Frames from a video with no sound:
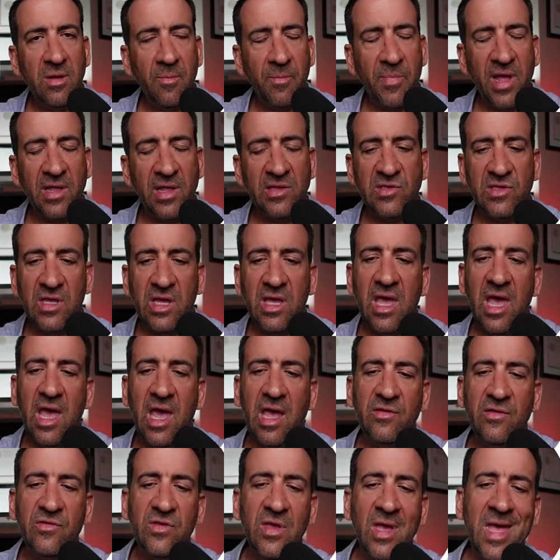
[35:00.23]
depends the
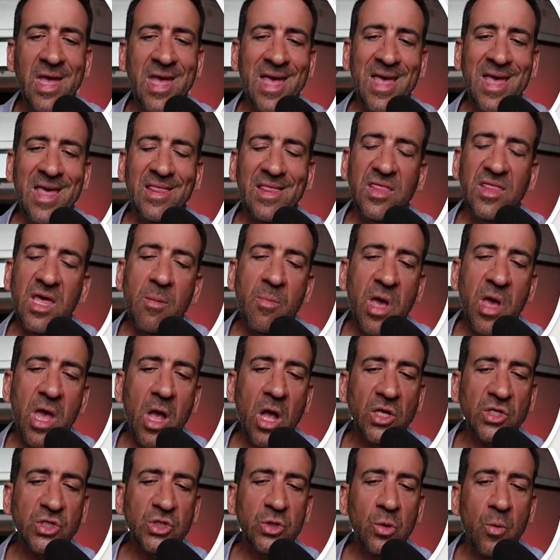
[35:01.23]
case. They may
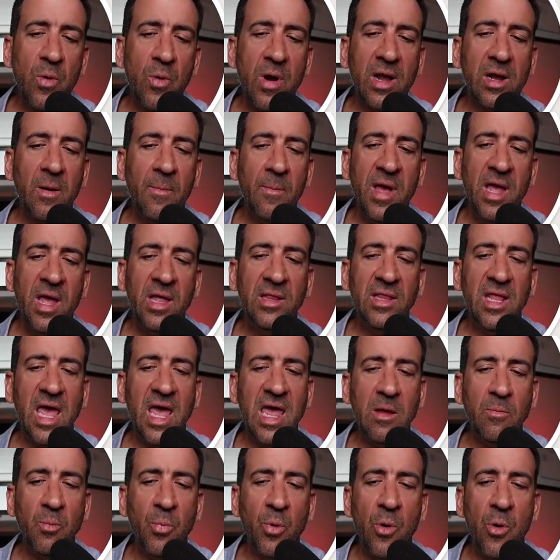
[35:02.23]
also recommend
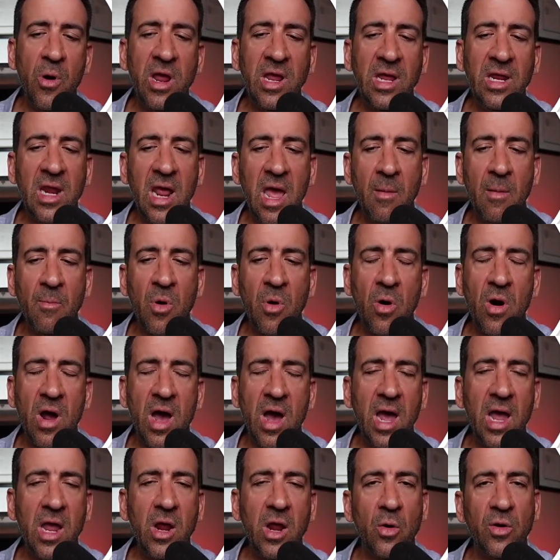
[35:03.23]
a brain
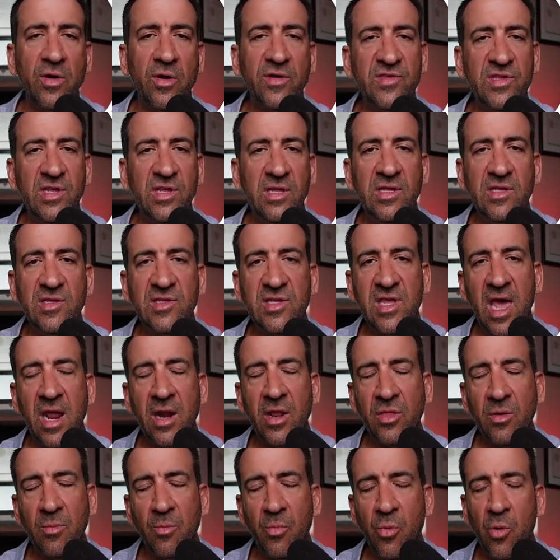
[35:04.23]
MRI or a CT
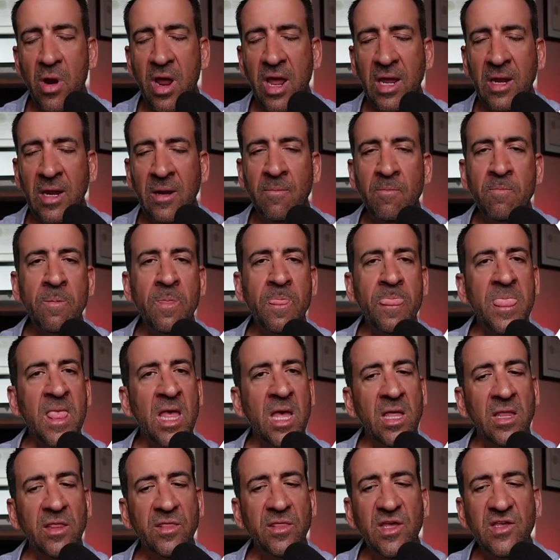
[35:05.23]
scan of the brain.
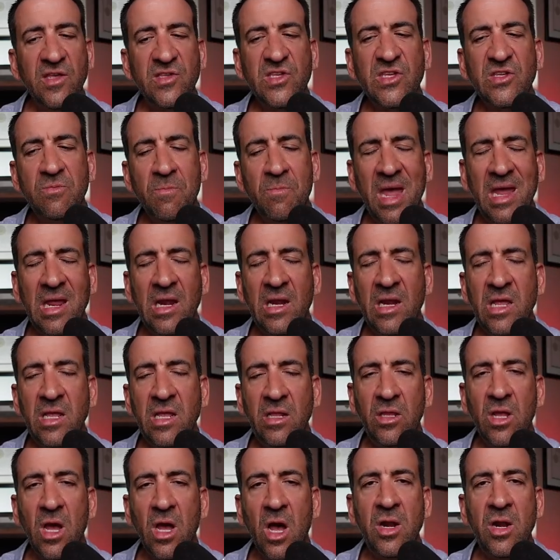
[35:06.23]
This is
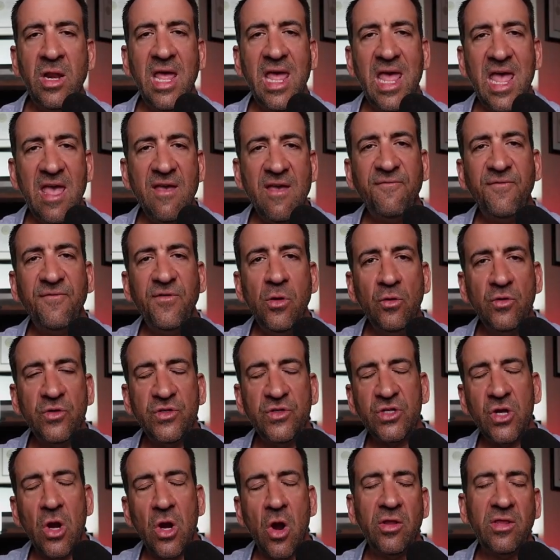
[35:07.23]
mainly done if you
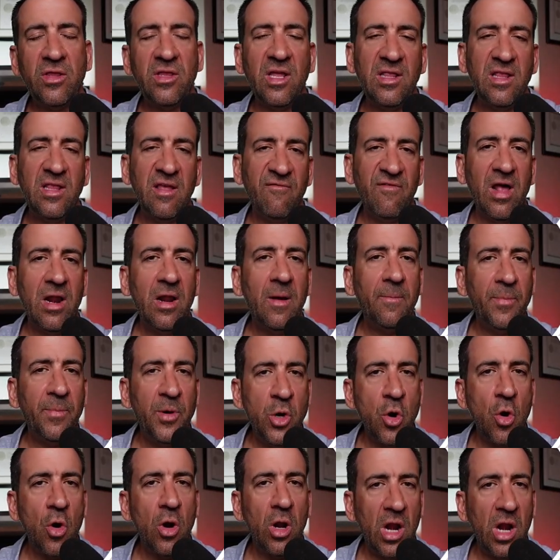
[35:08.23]
start to develop
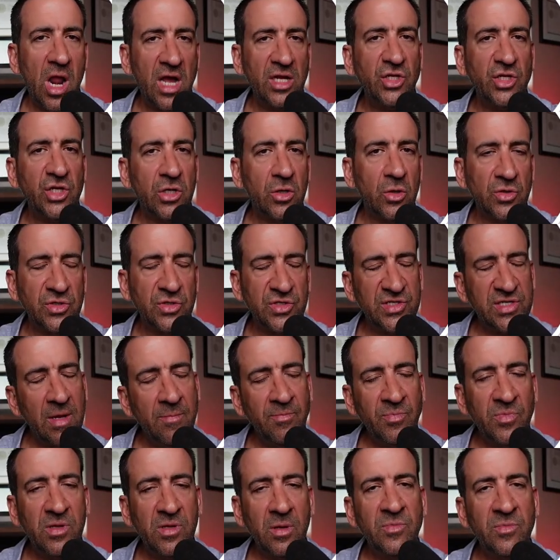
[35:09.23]
neurological
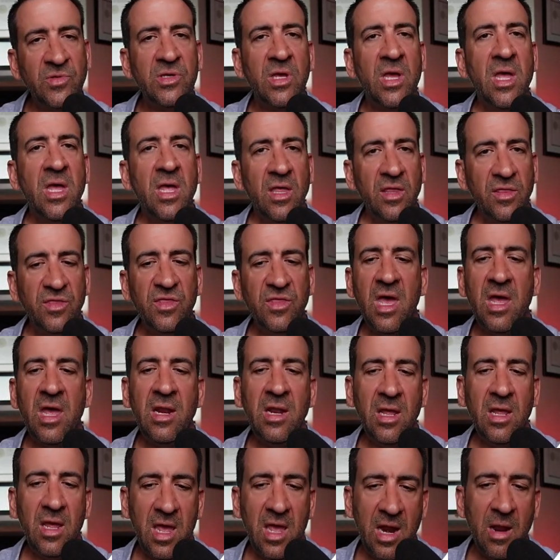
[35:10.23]
symptoms,
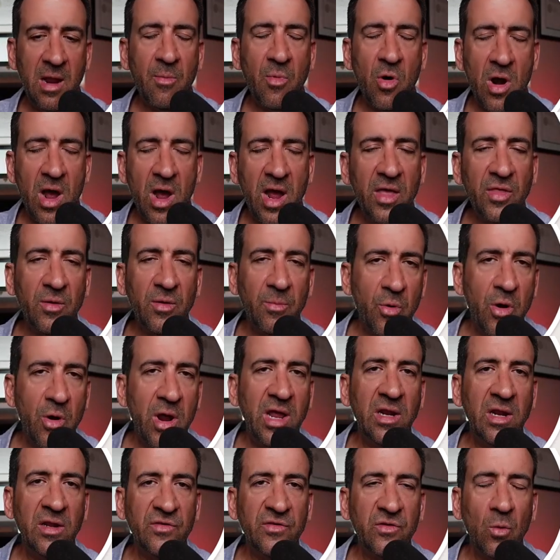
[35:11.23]
then an MRI of the
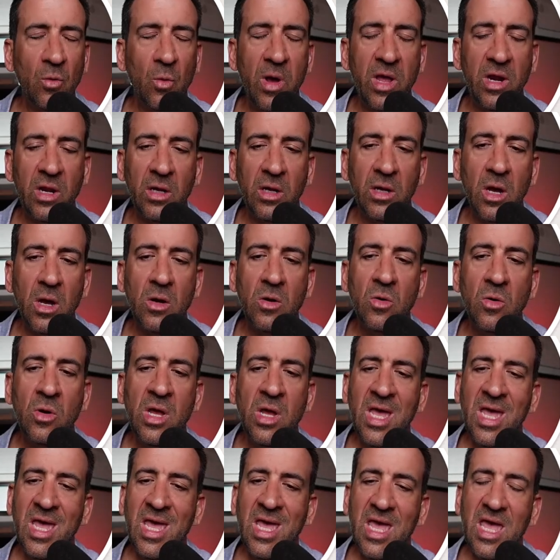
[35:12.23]
brain is the way to
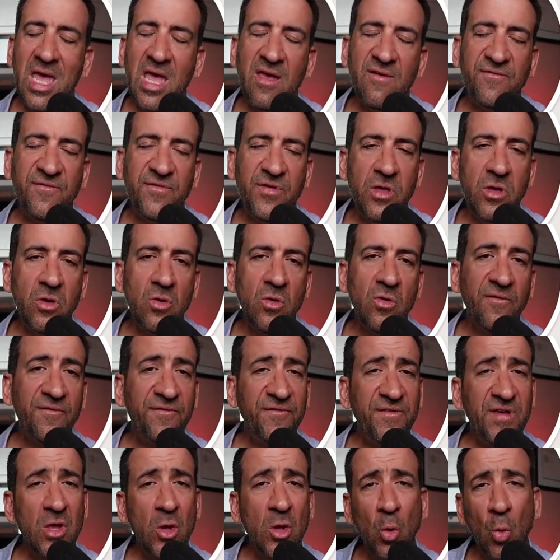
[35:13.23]
go. If you
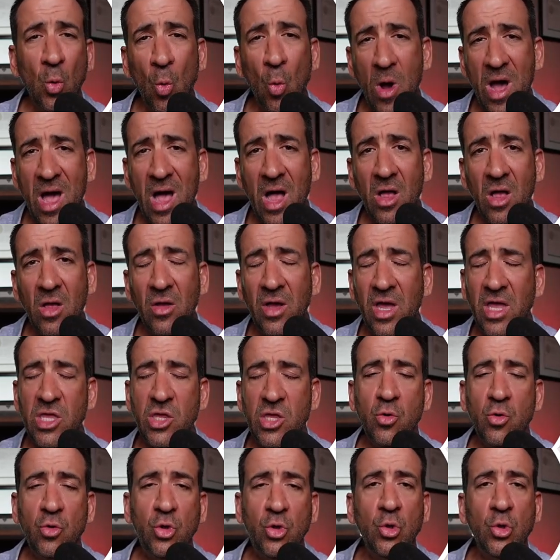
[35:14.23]
feel well
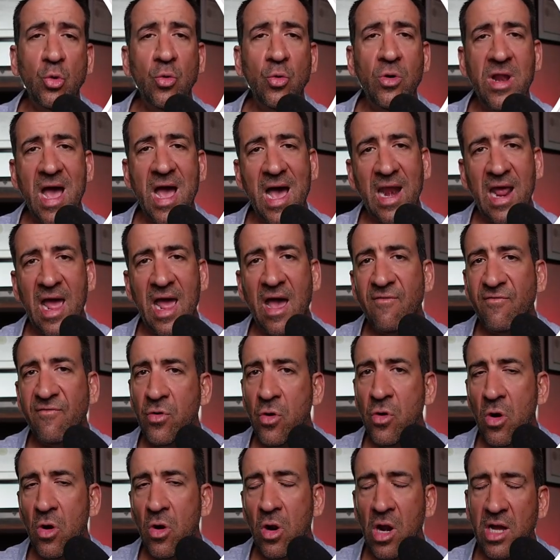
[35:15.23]
and you do not have
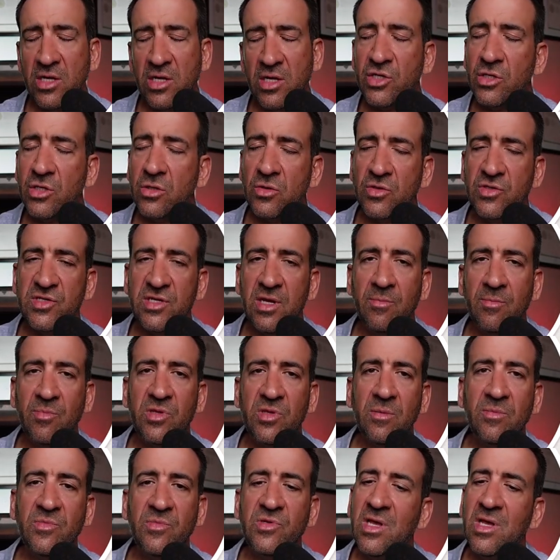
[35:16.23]
neurological
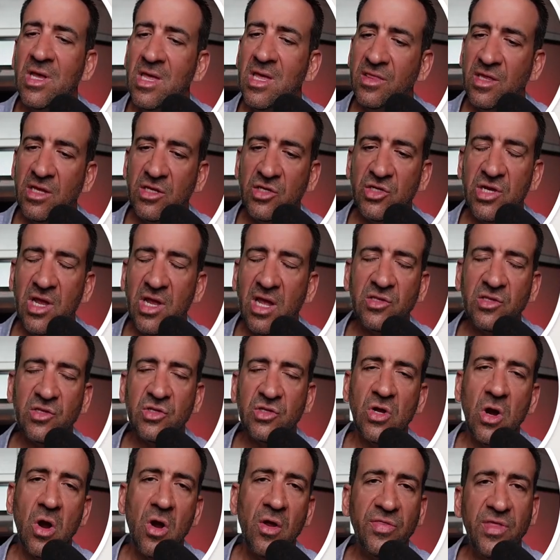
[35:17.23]
symptoms, then
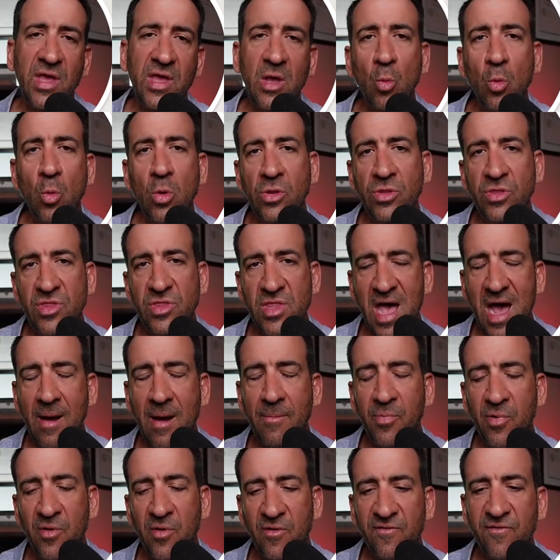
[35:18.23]
chances are they will
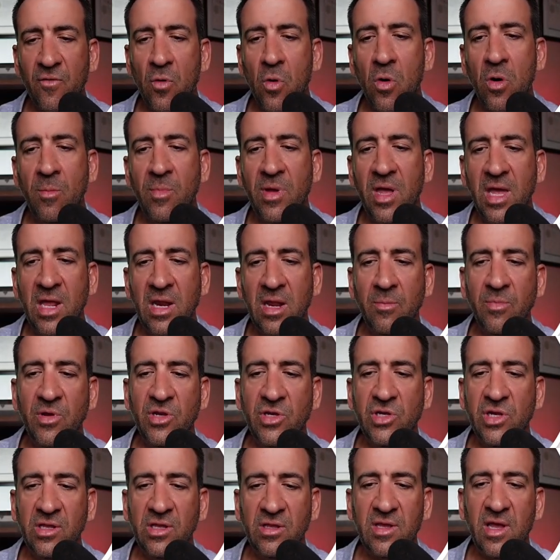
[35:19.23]
not perform an
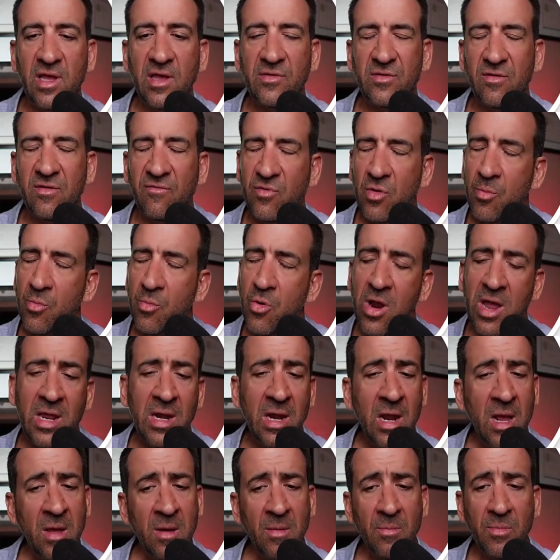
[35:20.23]
imaging test of your
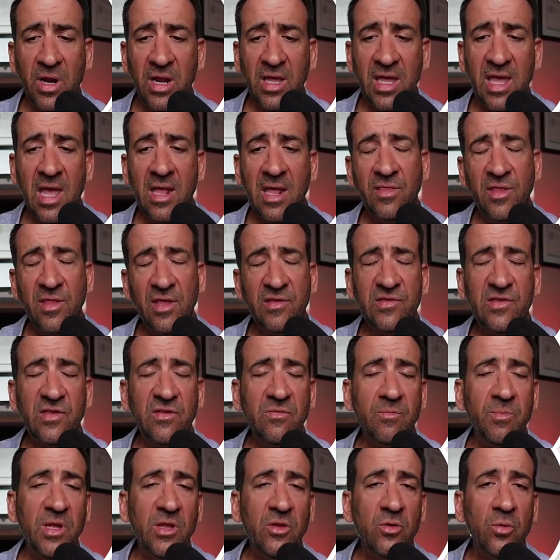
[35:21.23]
brain. But again, this
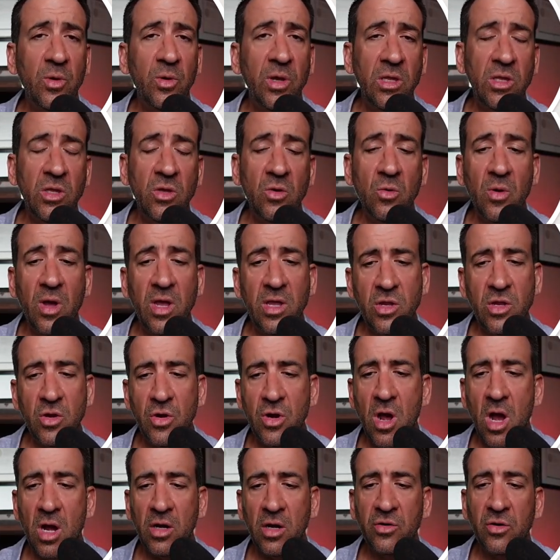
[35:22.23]
is between you and
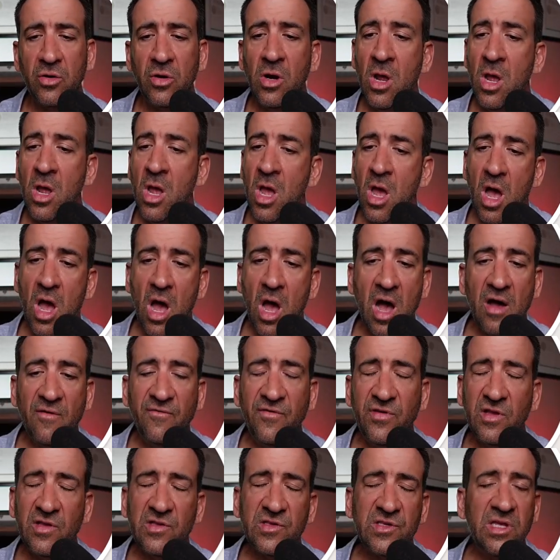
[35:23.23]
your doctor.
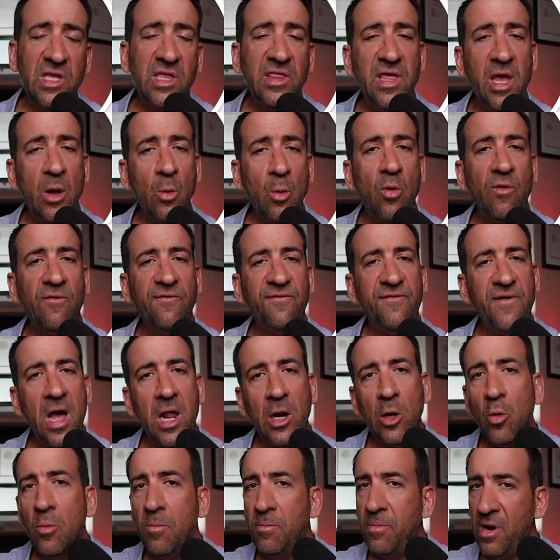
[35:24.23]
Obviously, they will
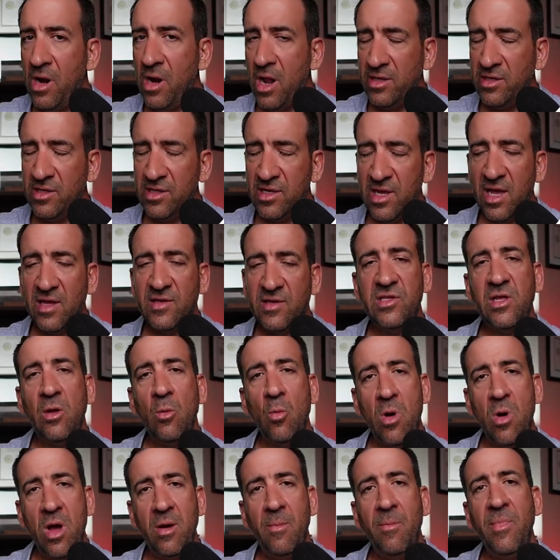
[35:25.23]
follow blood tests.
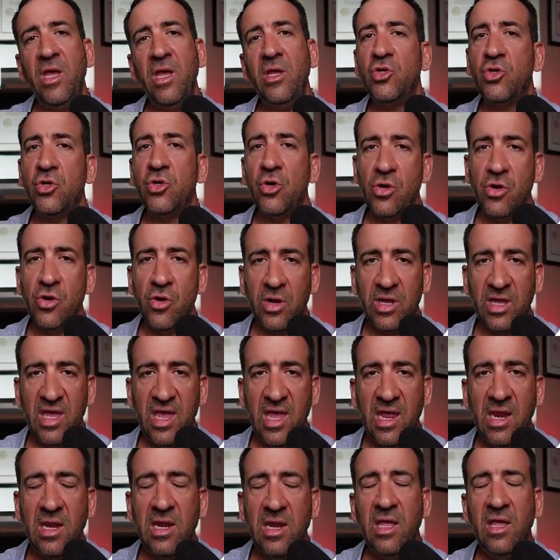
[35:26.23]
They want to make sure your
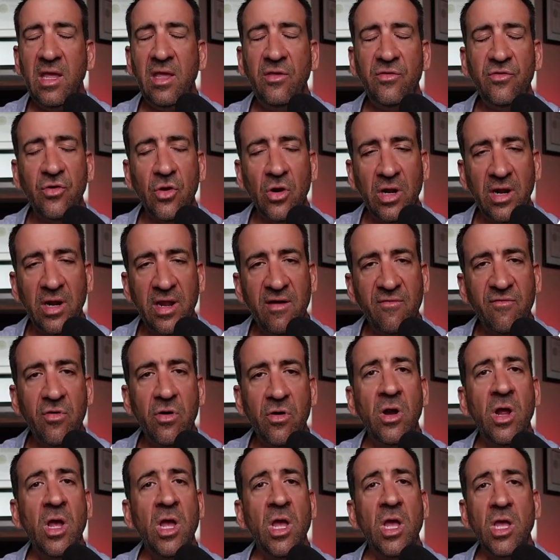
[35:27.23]
kidneys, your
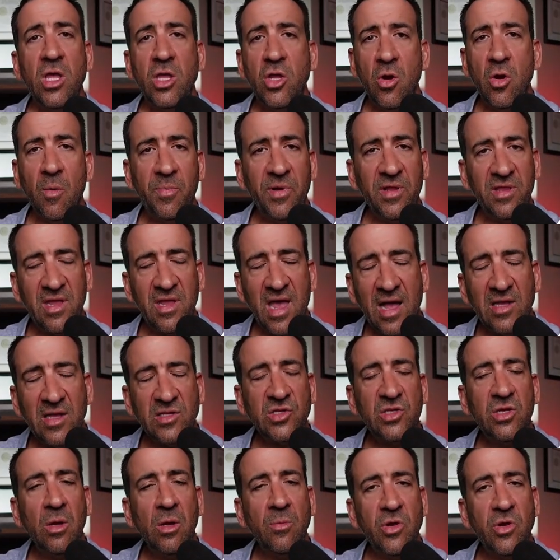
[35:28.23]
liver, your
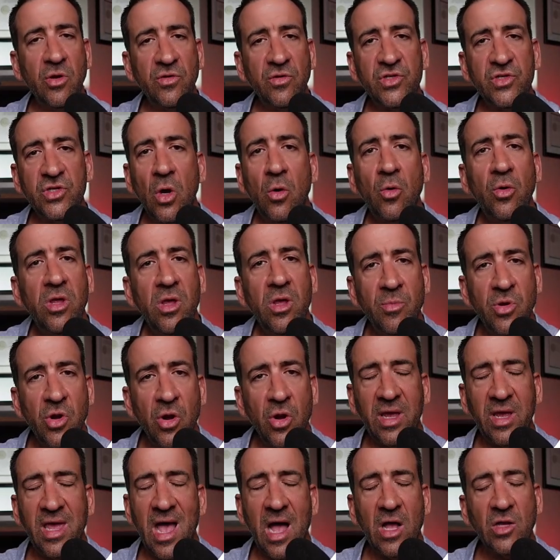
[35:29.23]
potassium, your sodium,
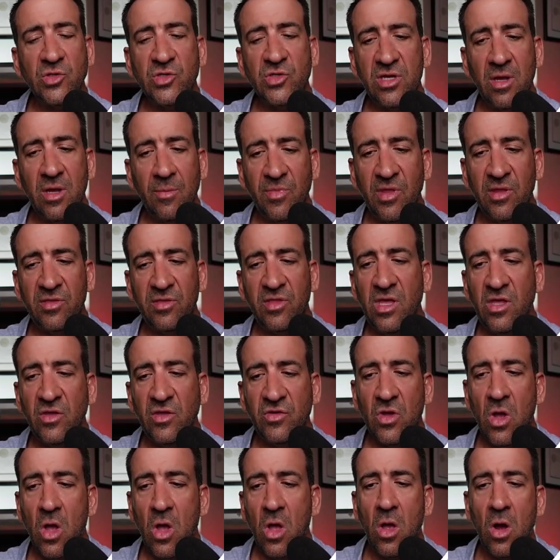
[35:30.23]
your calcium, that
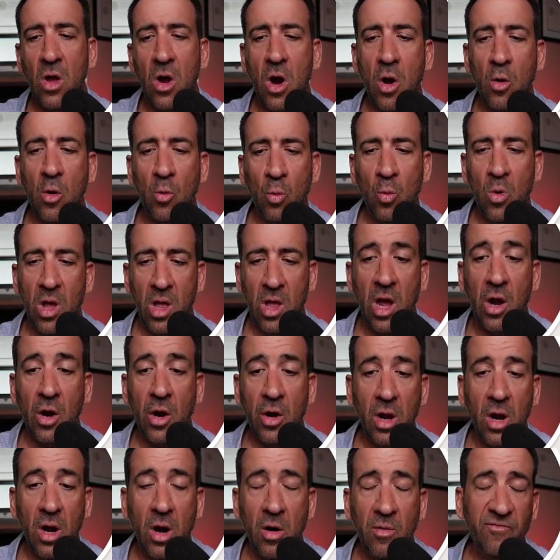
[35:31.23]
these all
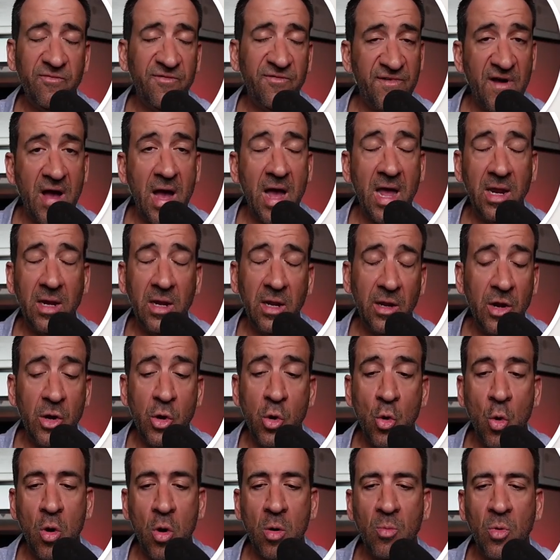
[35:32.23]
are fine
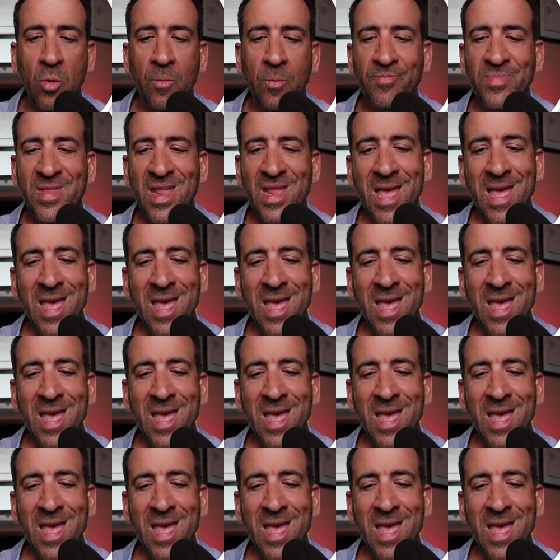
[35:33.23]
and normal.